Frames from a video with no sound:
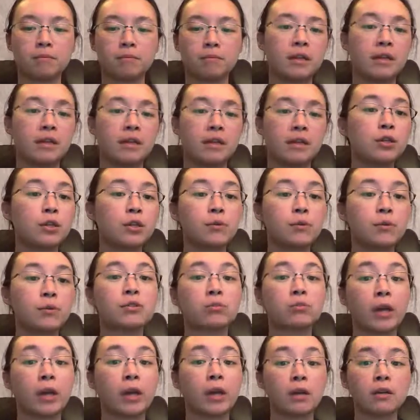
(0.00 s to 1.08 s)
even though it's
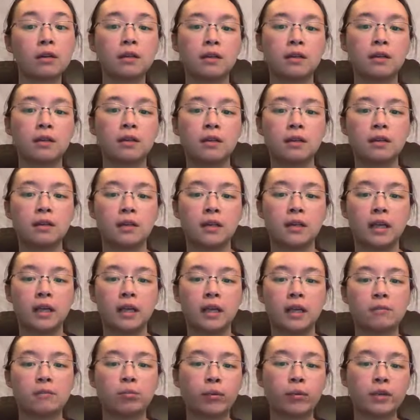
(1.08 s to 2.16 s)
rare, it's
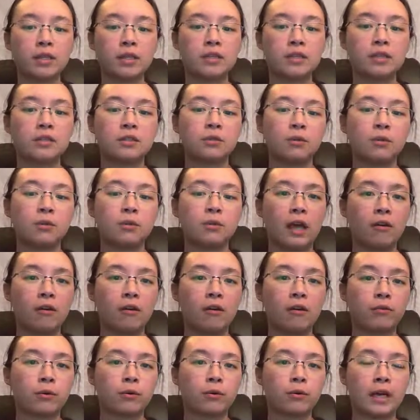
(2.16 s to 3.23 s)
important to allow
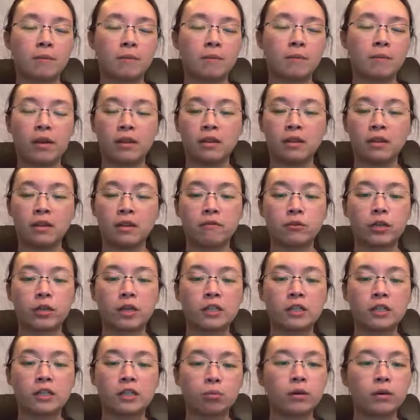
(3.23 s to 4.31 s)
for a method of
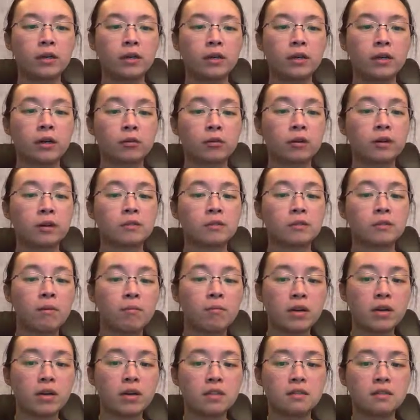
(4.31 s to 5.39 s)
transport across
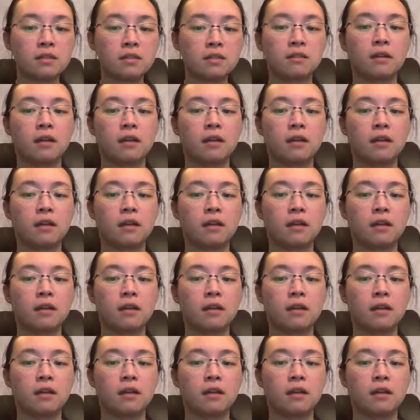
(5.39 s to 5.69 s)
membranes